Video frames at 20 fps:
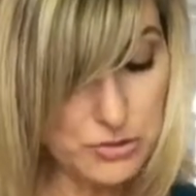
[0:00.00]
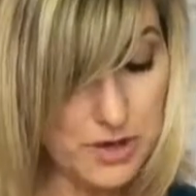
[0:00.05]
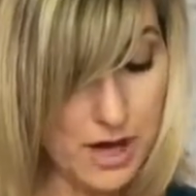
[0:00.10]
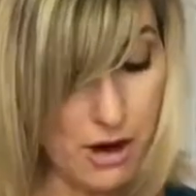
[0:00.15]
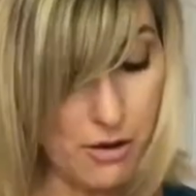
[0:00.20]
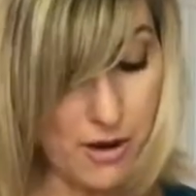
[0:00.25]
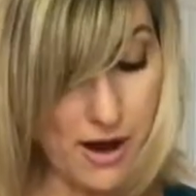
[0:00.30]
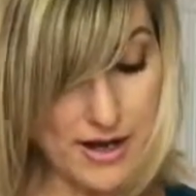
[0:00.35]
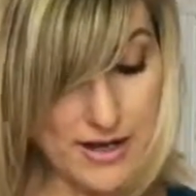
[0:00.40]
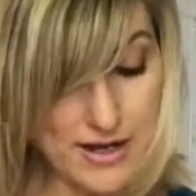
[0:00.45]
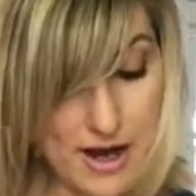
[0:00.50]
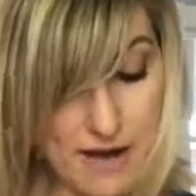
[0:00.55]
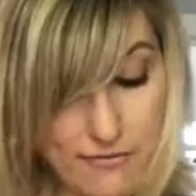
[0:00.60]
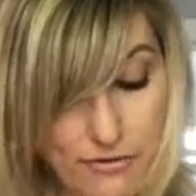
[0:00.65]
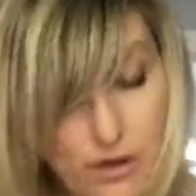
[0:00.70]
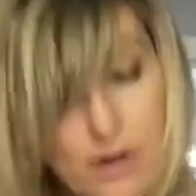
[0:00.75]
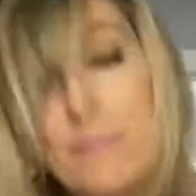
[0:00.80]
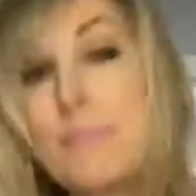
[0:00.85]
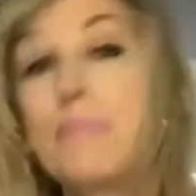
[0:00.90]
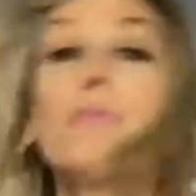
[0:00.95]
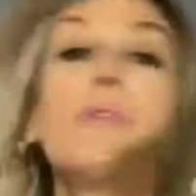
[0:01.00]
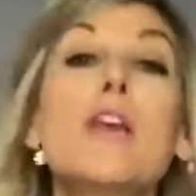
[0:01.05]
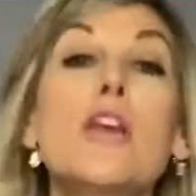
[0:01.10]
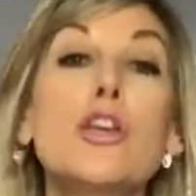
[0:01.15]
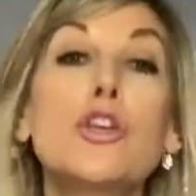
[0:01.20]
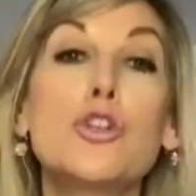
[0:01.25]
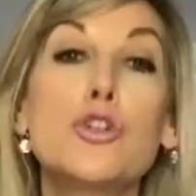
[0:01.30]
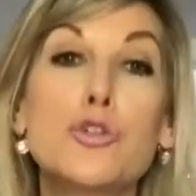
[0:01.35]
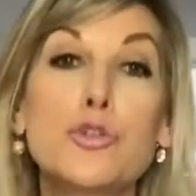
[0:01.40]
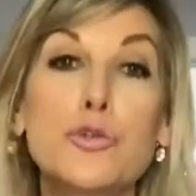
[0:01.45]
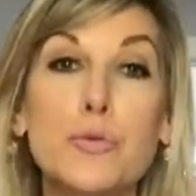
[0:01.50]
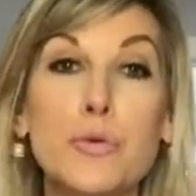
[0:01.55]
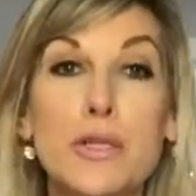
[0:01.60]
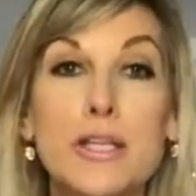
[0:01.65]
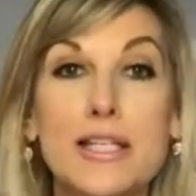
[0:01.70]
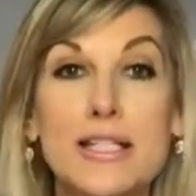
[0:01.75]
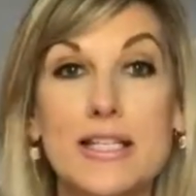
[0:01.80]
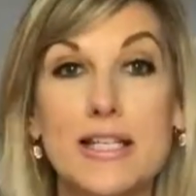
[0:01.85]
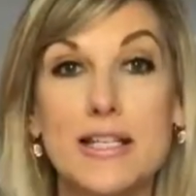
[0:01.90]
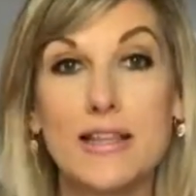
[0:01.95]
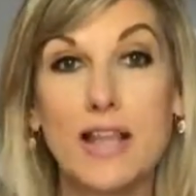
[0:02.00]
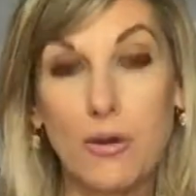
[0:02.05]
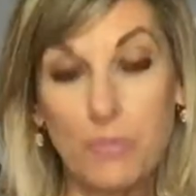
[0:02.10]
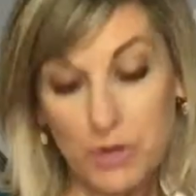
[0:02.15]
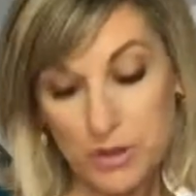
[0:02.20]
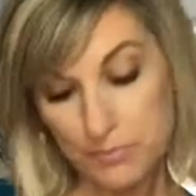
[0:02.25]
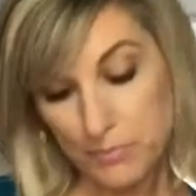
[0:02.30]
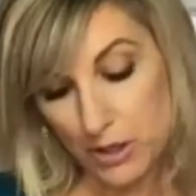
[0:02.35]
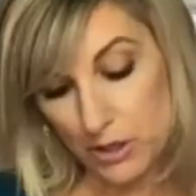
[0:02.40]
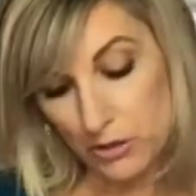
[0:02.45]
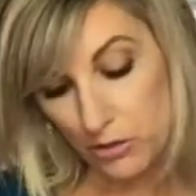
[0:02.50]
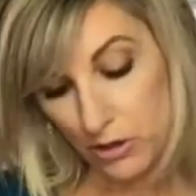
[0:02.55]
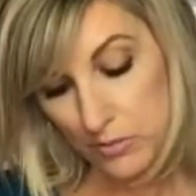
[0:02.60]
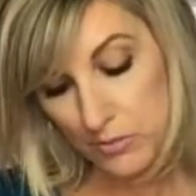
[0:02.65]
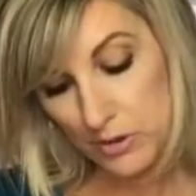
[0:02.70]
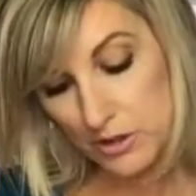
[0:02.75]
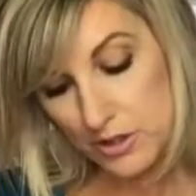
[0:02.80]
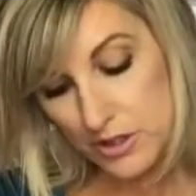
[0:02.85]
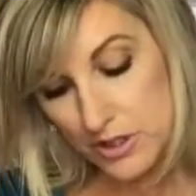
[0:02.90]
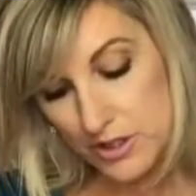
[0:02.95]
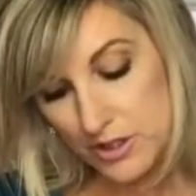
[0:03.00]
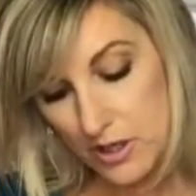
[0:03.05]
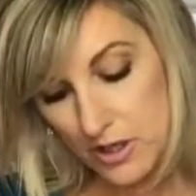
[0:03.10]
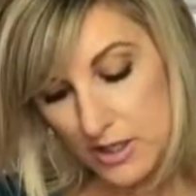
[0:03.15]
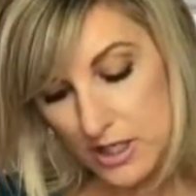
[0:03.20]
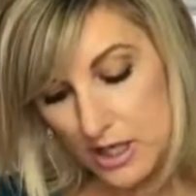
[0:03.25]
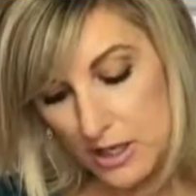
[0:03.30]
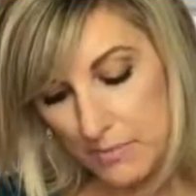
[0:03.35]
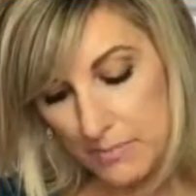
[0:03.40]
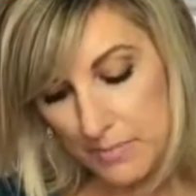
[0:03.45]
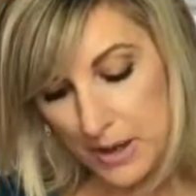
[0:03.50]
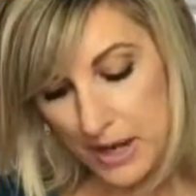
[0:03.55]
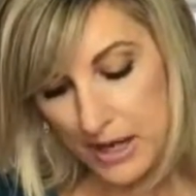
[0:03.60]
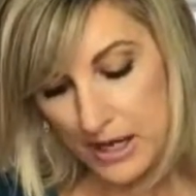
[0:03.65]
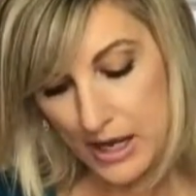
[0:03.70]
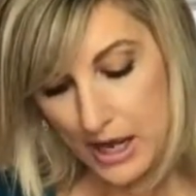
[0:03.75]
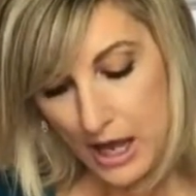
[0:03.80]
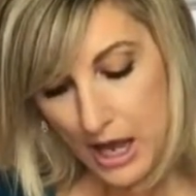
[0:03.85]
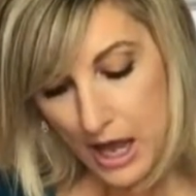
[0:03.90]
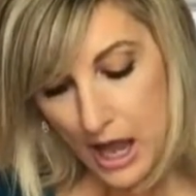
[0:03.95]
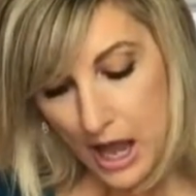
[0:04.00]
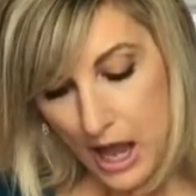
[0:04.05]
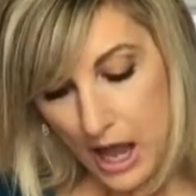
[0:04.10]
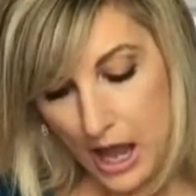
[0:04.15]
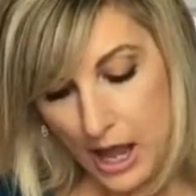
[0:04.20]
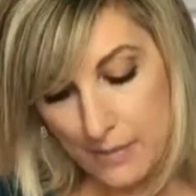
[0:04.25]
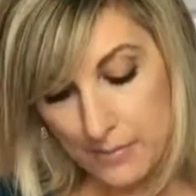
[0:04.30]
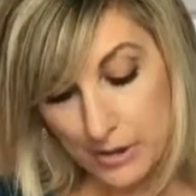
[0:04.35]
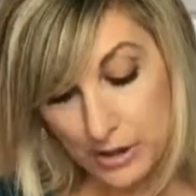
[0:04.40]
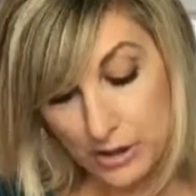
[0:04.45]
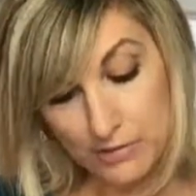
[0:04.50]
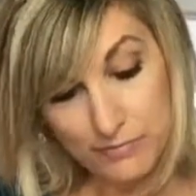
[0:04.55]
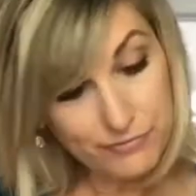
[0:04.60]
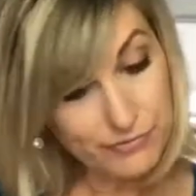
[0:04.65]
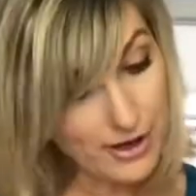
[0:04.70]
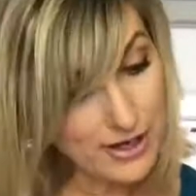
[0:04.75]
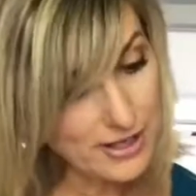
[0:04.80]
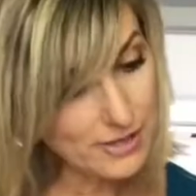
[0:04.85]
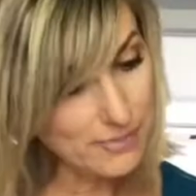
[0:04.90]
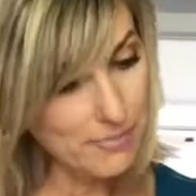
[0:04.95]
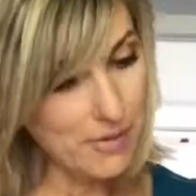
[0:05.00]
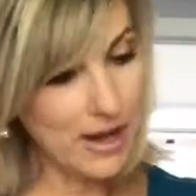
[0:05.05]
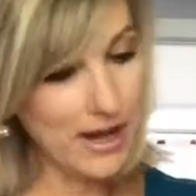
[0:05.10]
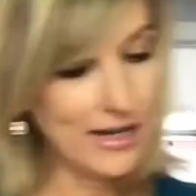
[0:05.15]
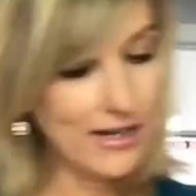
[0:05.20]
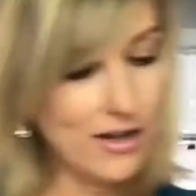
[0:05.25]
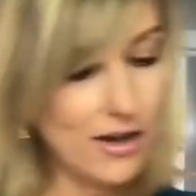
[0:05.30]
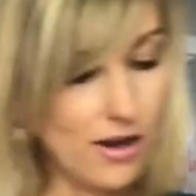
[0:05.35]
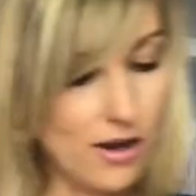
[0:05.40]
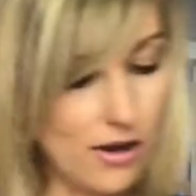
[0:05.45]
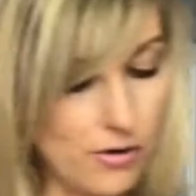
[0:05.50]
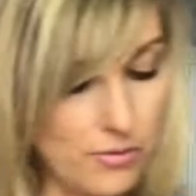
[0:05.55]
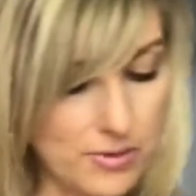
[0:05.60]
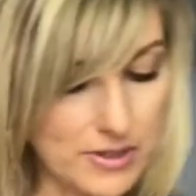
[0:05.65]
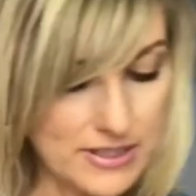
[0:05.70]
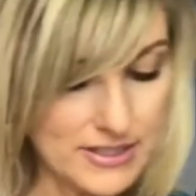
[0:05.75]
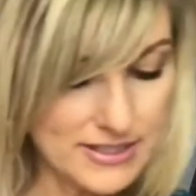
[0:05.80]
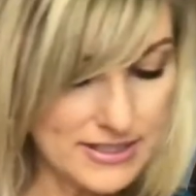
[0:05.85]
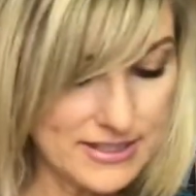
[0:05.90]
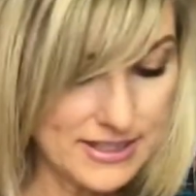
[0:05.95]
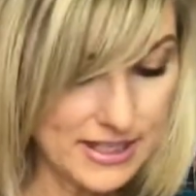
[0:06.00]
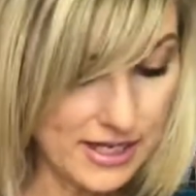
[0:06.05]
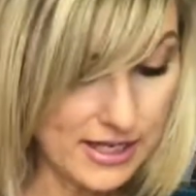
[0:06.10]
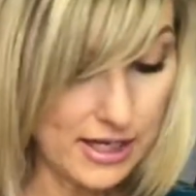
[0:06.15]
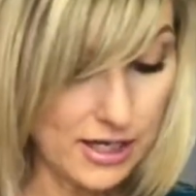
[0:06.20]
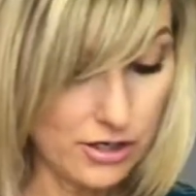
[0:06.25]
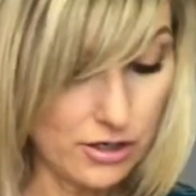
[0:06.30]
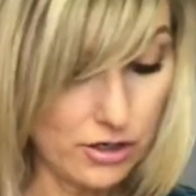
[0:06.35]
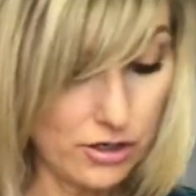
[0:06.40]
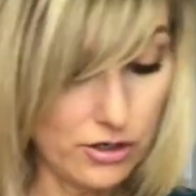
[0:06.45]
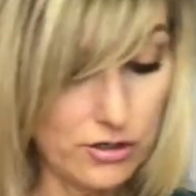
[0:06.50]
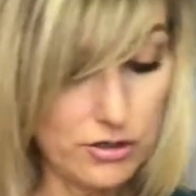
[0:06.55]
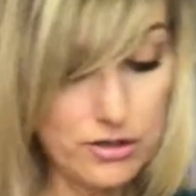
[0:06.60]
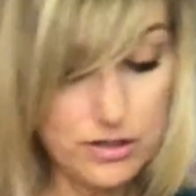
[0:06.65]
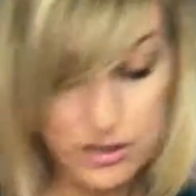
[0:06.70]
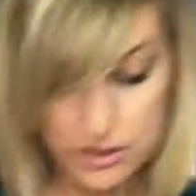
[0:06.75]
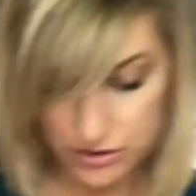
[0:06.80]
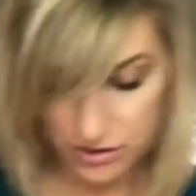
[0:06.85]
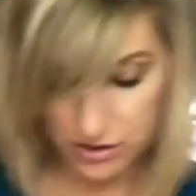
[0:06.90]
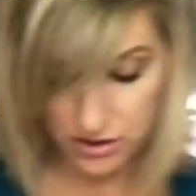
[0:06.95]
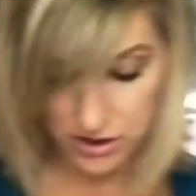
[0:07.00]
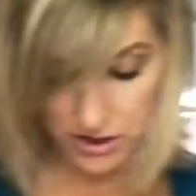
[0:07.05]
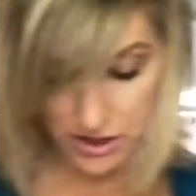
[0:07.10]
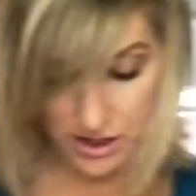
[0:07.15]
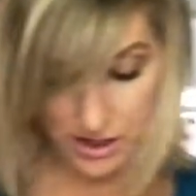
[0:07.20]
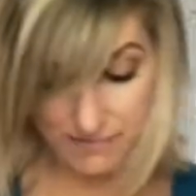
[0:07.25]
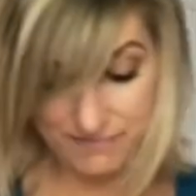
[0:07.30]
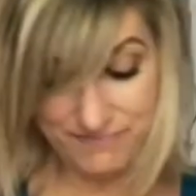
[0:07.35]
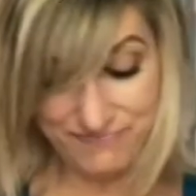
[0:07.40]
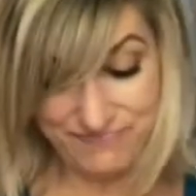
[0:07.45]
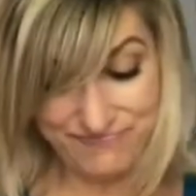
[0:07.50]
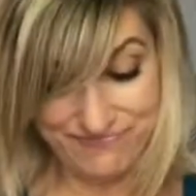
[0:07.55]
Now, I never usually did that with my normal lasagna, but a good friend of mine always did, and her lasagna